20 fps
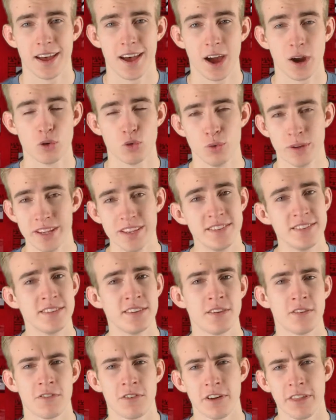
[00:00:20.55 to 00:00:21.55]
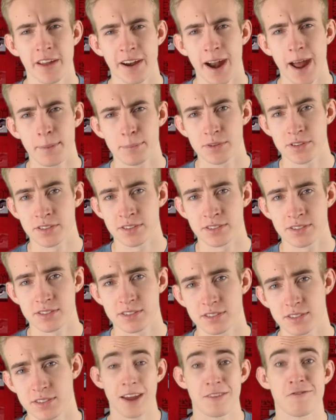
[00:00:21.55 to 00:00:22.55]
a reason for their absence,
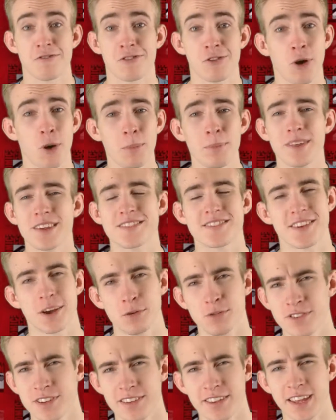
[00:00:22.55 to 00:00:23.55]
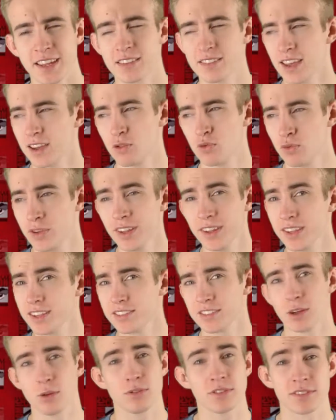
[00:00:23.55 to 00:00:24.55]
and from the sounds of things it really
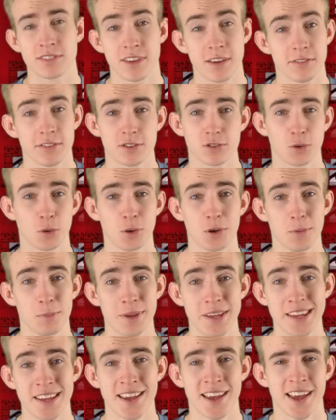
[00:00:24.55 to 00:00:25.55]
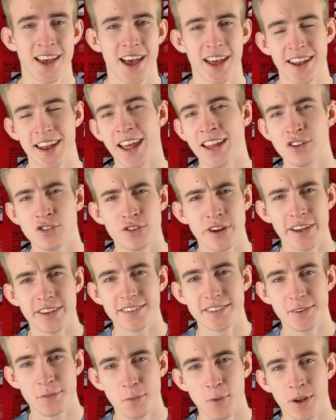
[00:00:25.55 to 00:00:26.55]
sounds as if it's going to be an
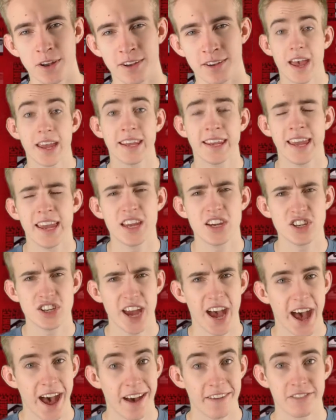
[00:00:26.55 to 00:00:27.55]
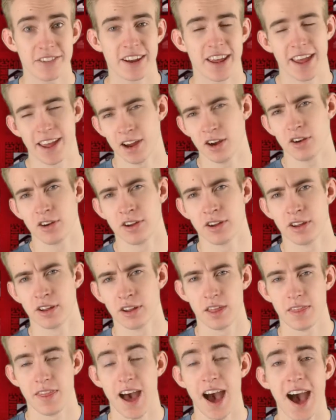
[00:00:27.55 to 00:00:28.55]
interesting one. In case you haven't heard,
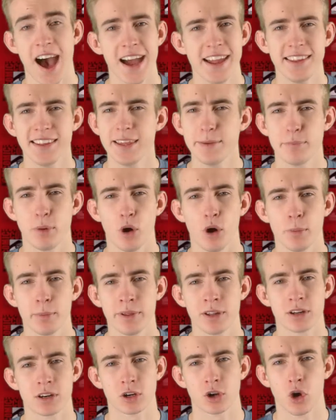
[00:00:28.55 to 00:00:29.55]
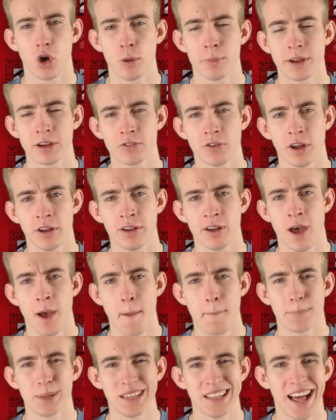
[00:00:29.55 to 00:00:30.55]
the highly popular comic run
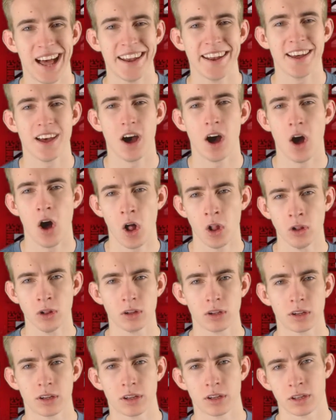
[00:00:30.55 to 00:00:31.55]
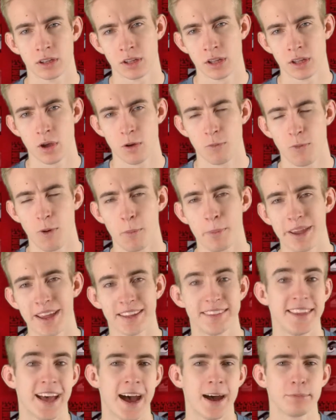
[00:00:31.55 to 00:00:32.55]
Planet Hulk will be
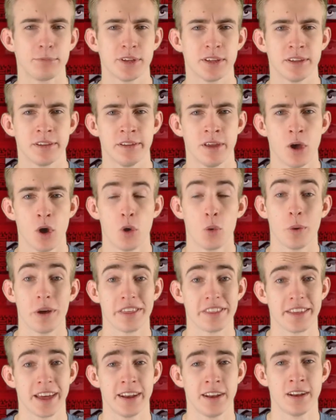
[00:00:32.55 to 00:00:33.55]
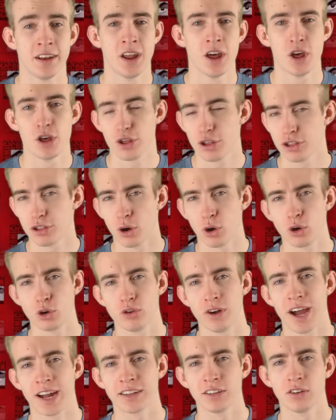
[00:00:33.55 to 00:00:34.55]
adapted within Thor
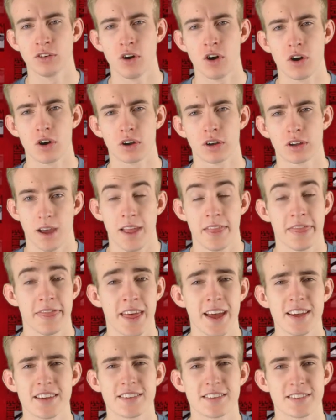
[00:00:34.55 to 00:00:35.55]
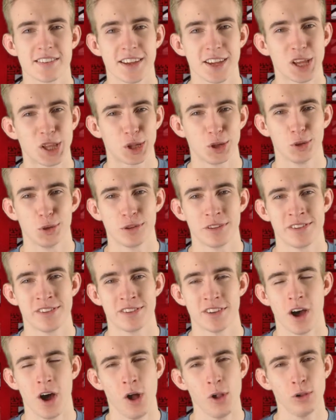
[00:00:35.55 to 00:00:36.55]
Ragnarok, and this includes
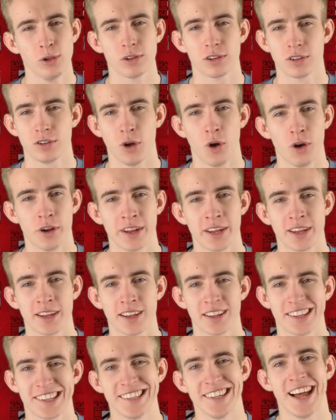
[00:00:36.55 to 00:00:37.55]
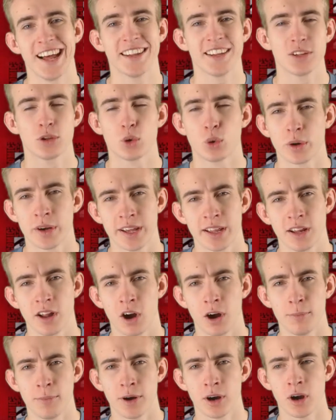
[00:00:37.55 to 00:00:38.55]
Hulk donning gladiatorial
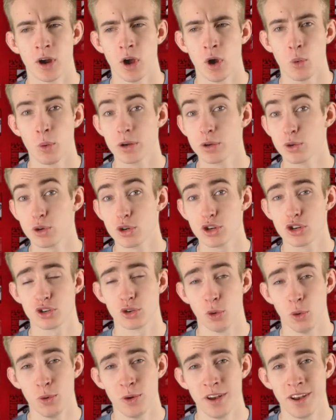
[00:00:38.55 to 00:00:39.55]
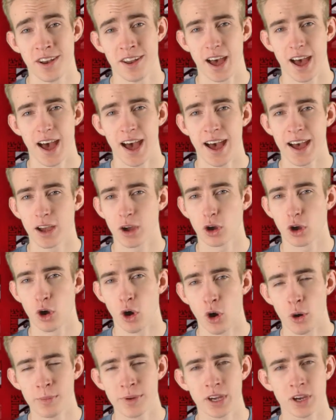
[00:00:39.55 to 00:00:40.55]
armour which was shown at
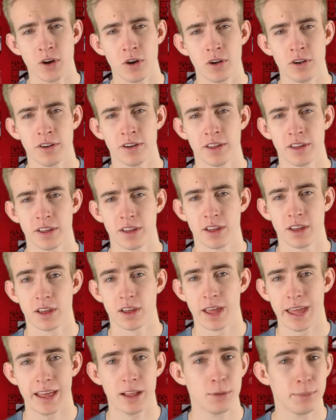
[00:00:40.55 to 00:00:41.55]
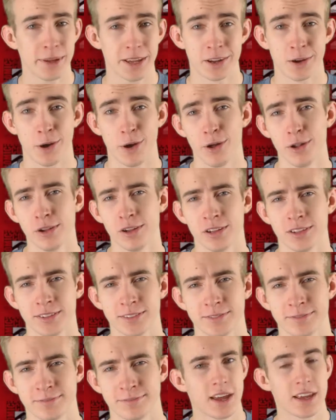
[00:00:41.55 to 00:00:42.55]
Comic Con, helmet and all.
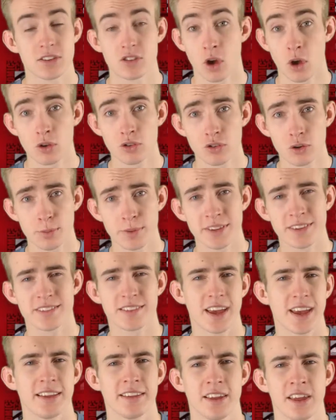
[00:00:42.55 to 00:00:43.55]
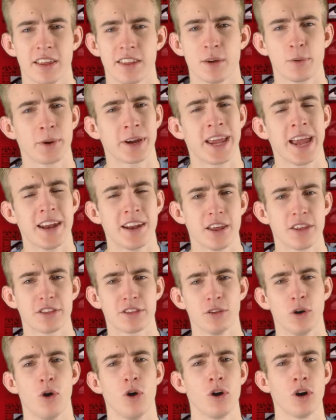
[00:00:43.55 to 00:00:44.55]
It's also been said that we're getting a
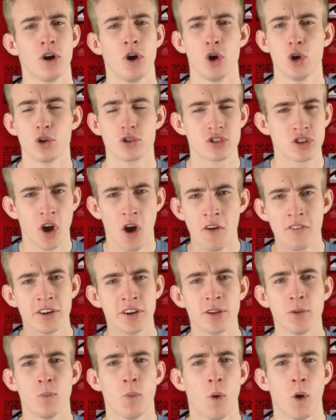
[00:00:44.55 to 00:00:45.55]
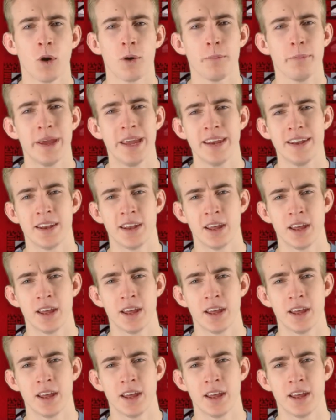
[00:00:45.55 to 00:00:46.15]
Thor who's covered in war paint